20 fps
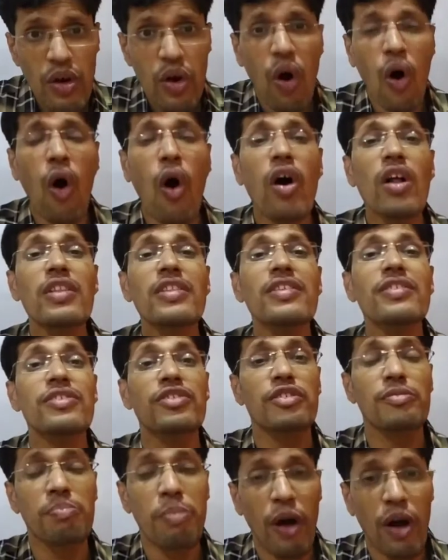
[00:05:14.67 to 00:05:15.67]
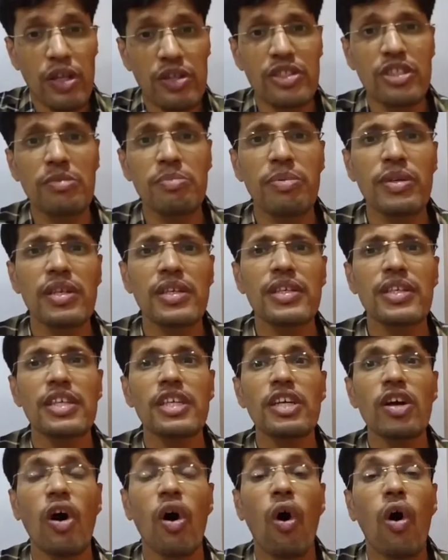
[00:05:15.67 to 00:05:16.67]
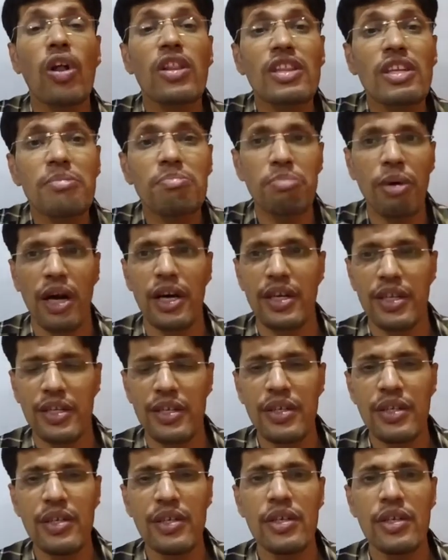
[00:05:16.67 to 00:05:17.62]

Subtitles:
all the responsibility, all the burden